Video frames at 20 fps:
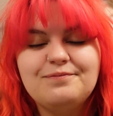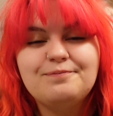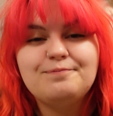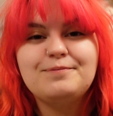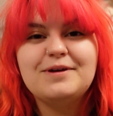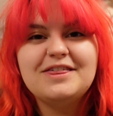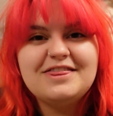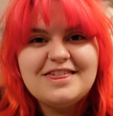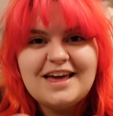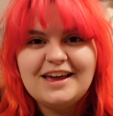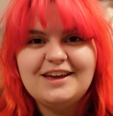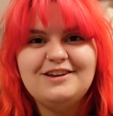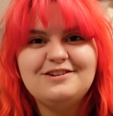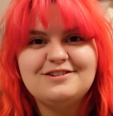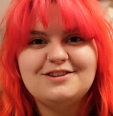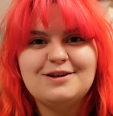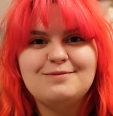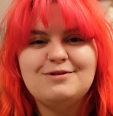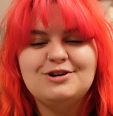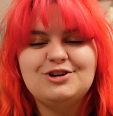but thank you
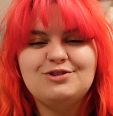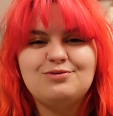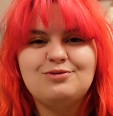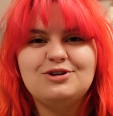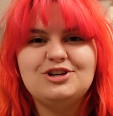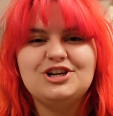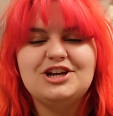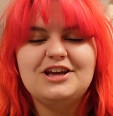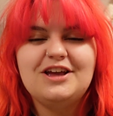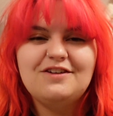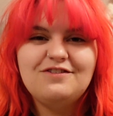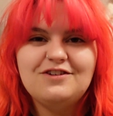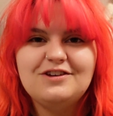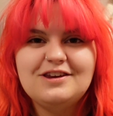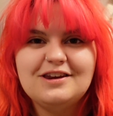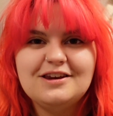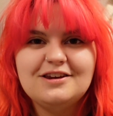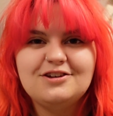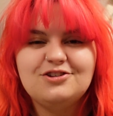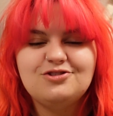so much for watching. If you
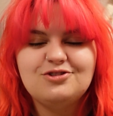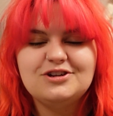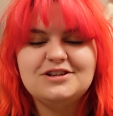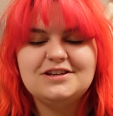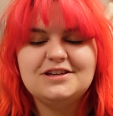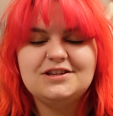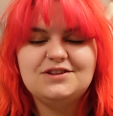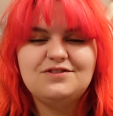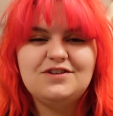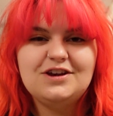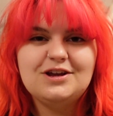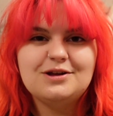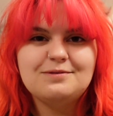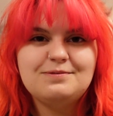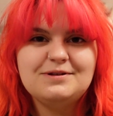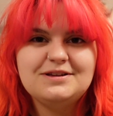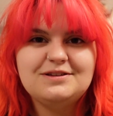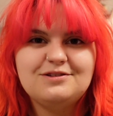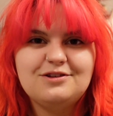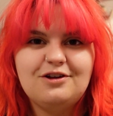did enjoy today's video,
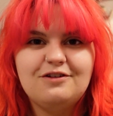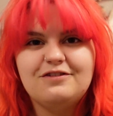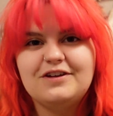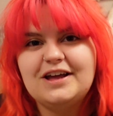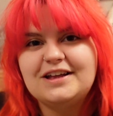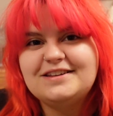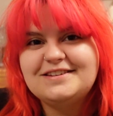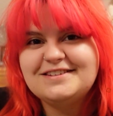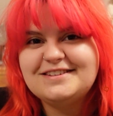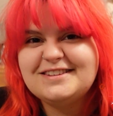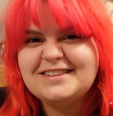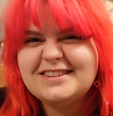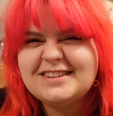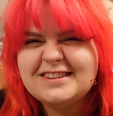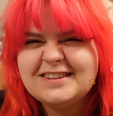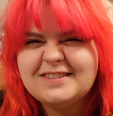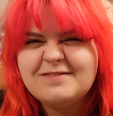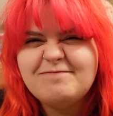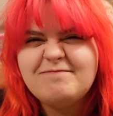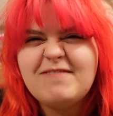please don't forget to
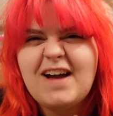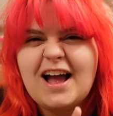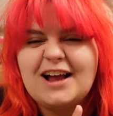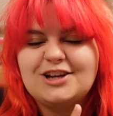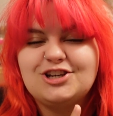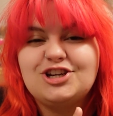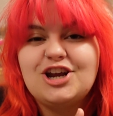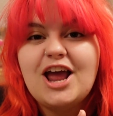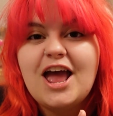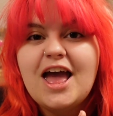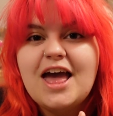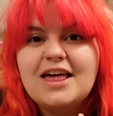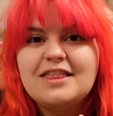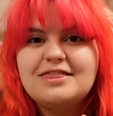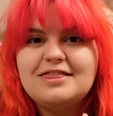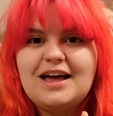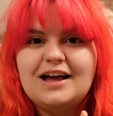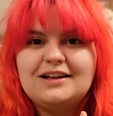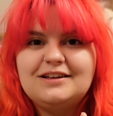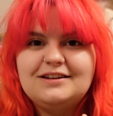smash
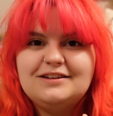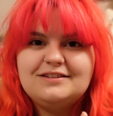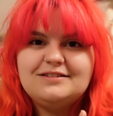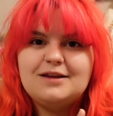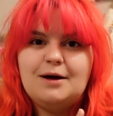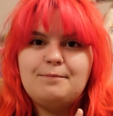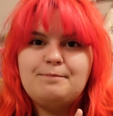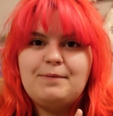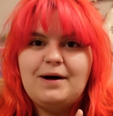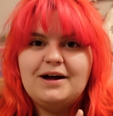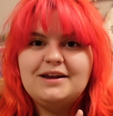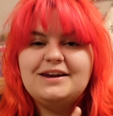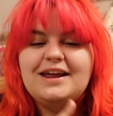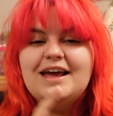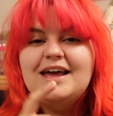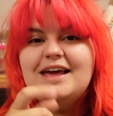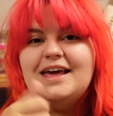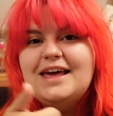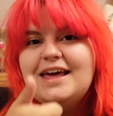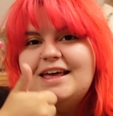that sub button,
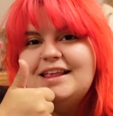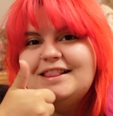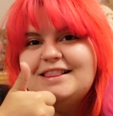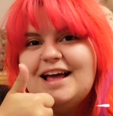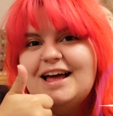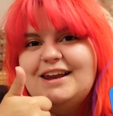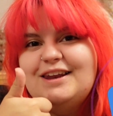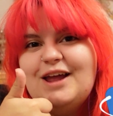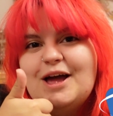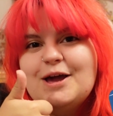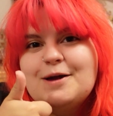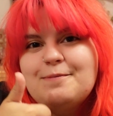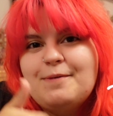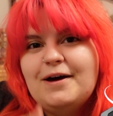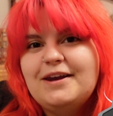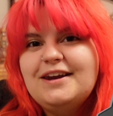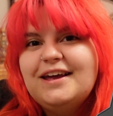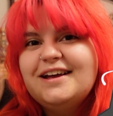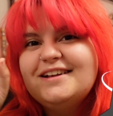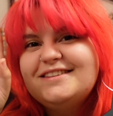hit that like
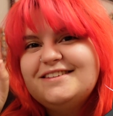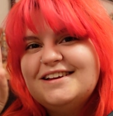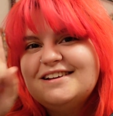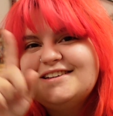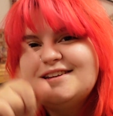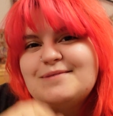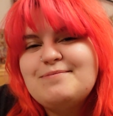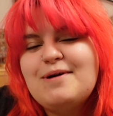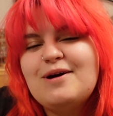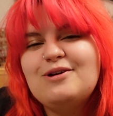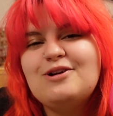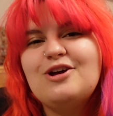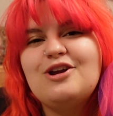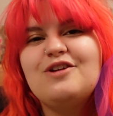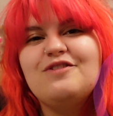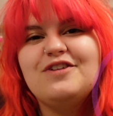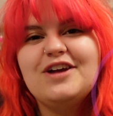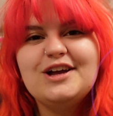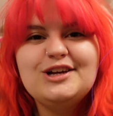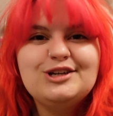button, and touch that bell
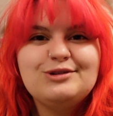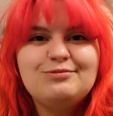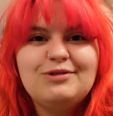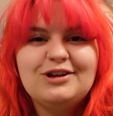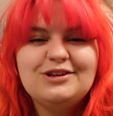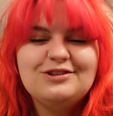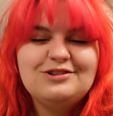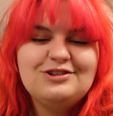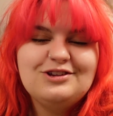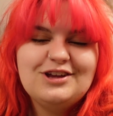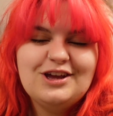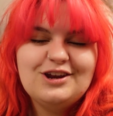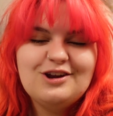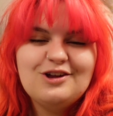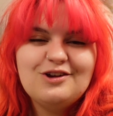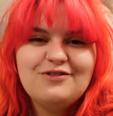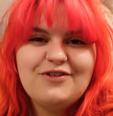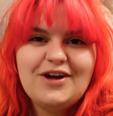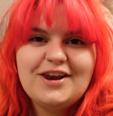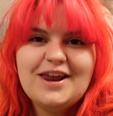notification button so you get
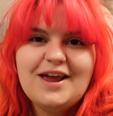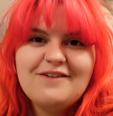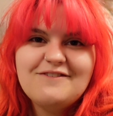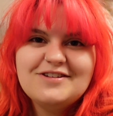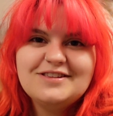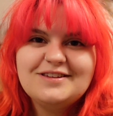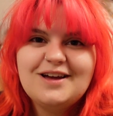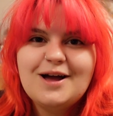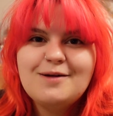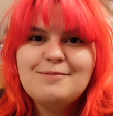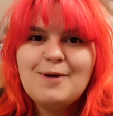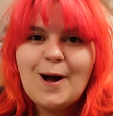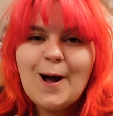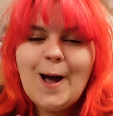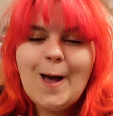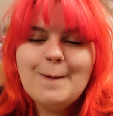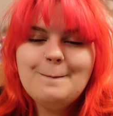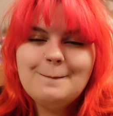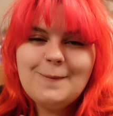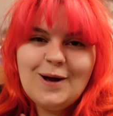notified every time
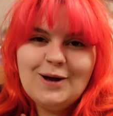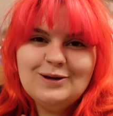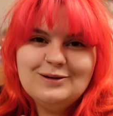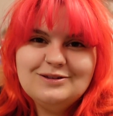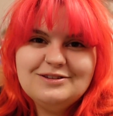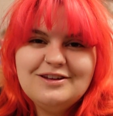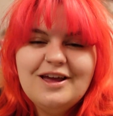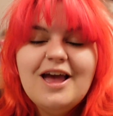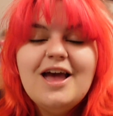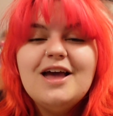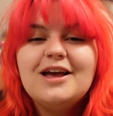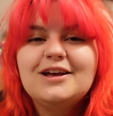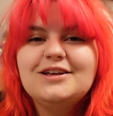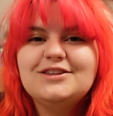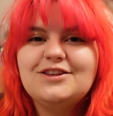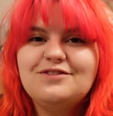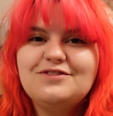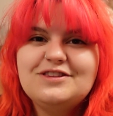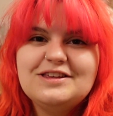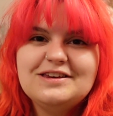I post,
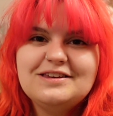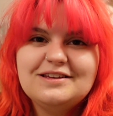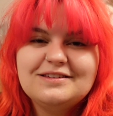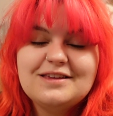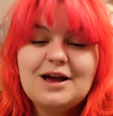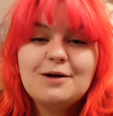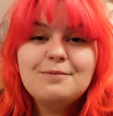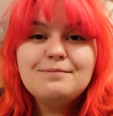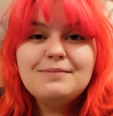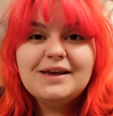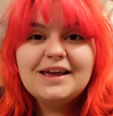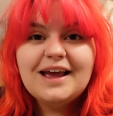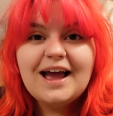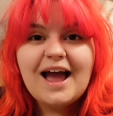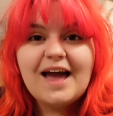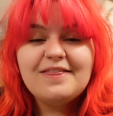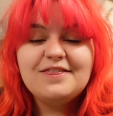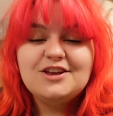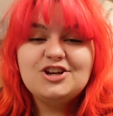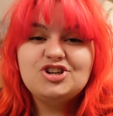because obviously it does help me
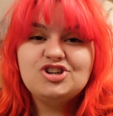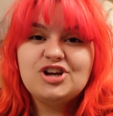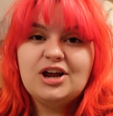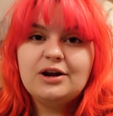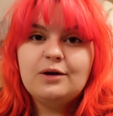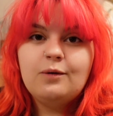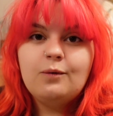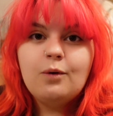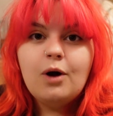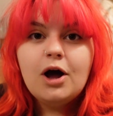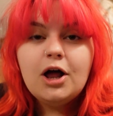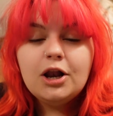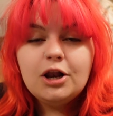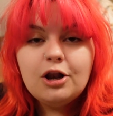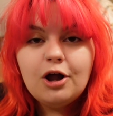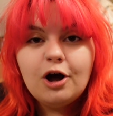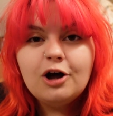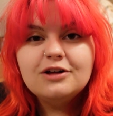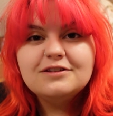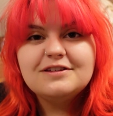and this channel a
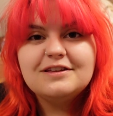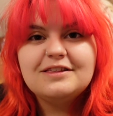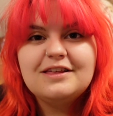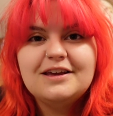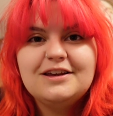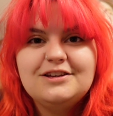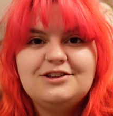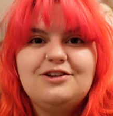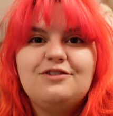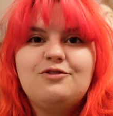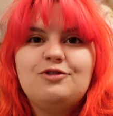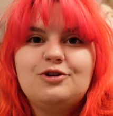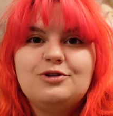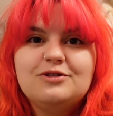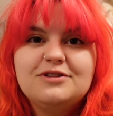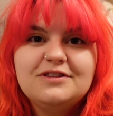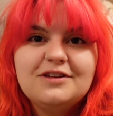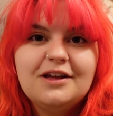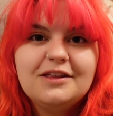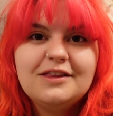lot. So thank you to everyone
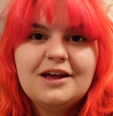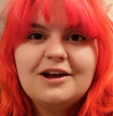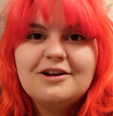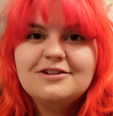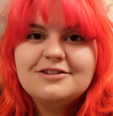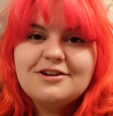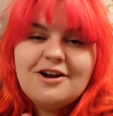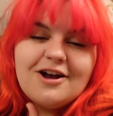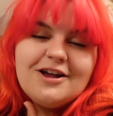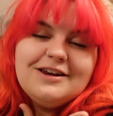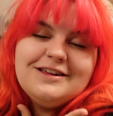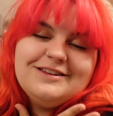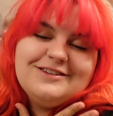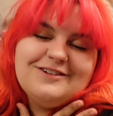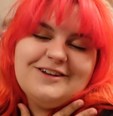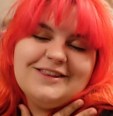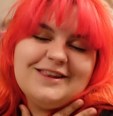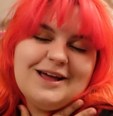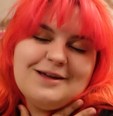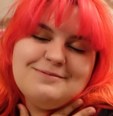who's done that, who's currently
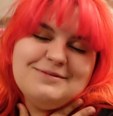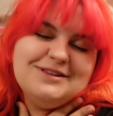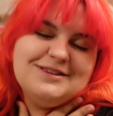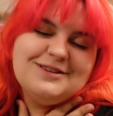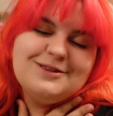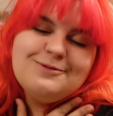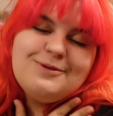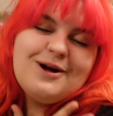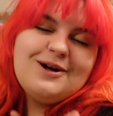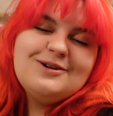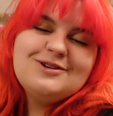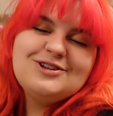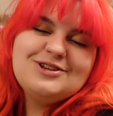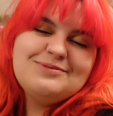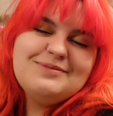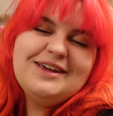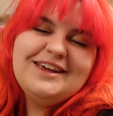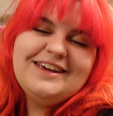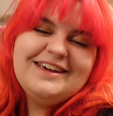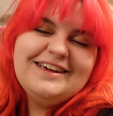doing that. It means the world to
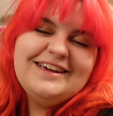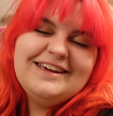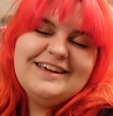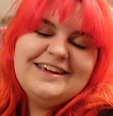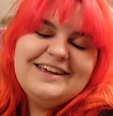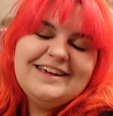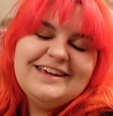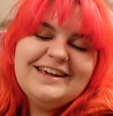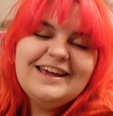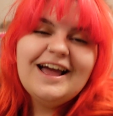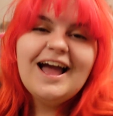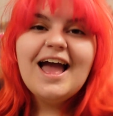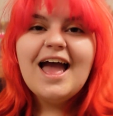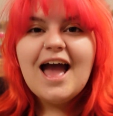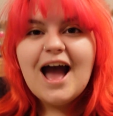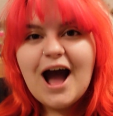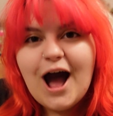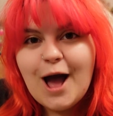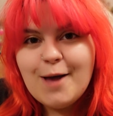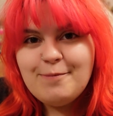me.
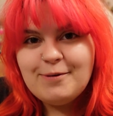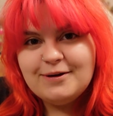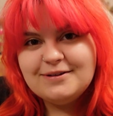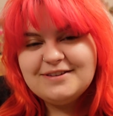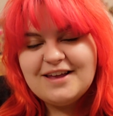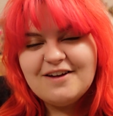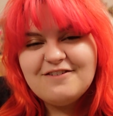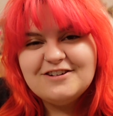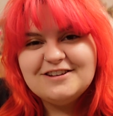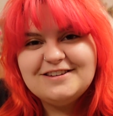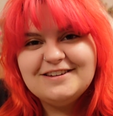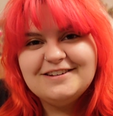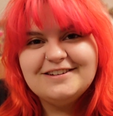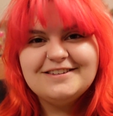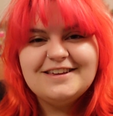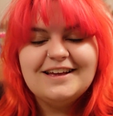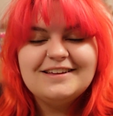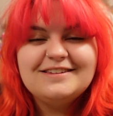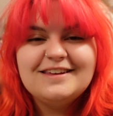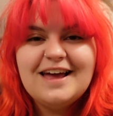I post every single
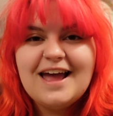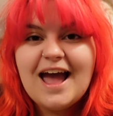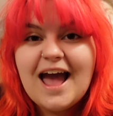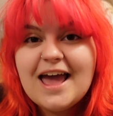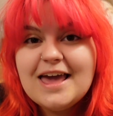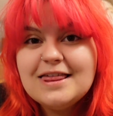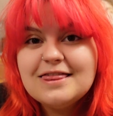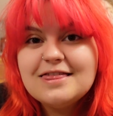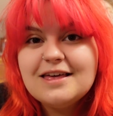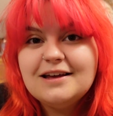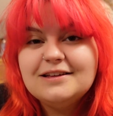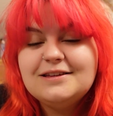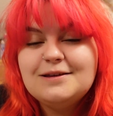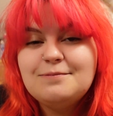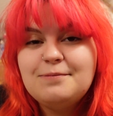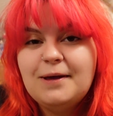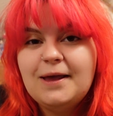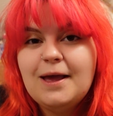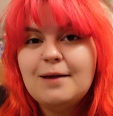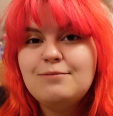Saturday, 8:30
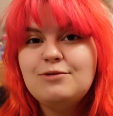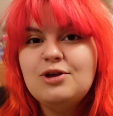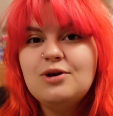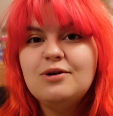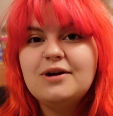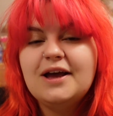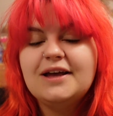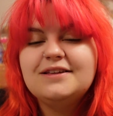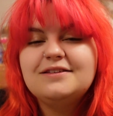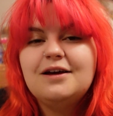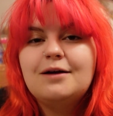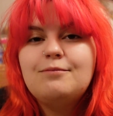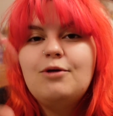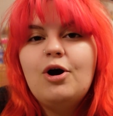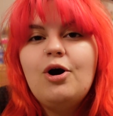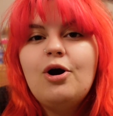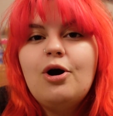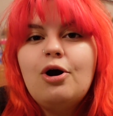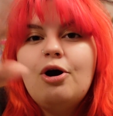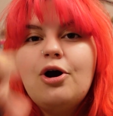p.m. UK time
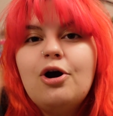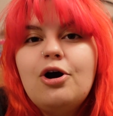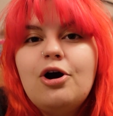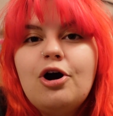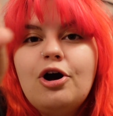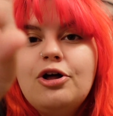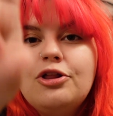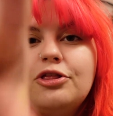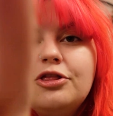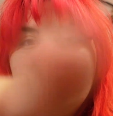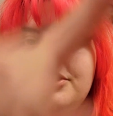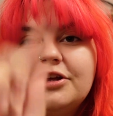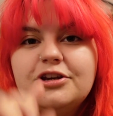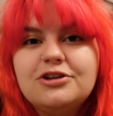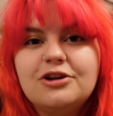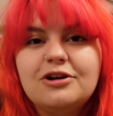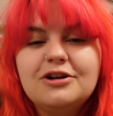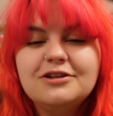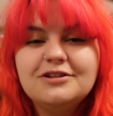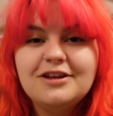on the
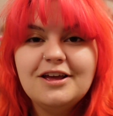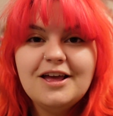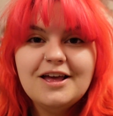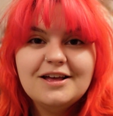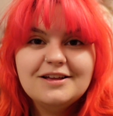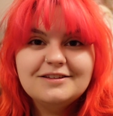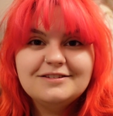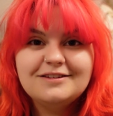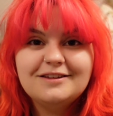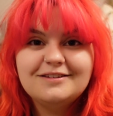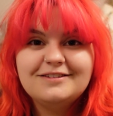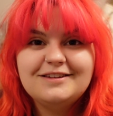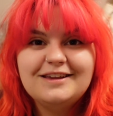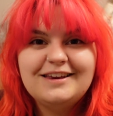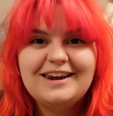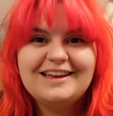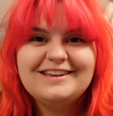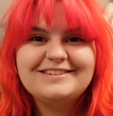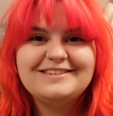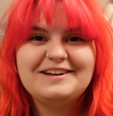dot. So I'll see you
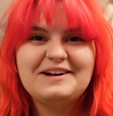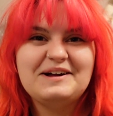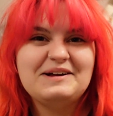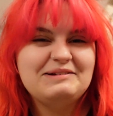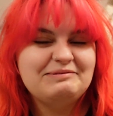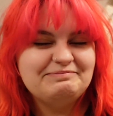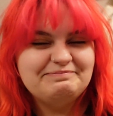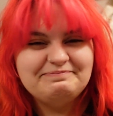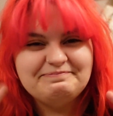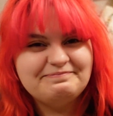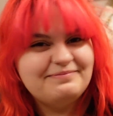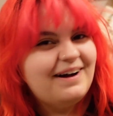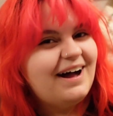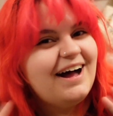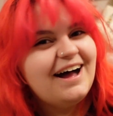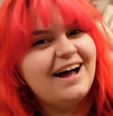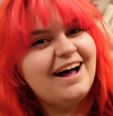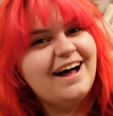next time. Bye.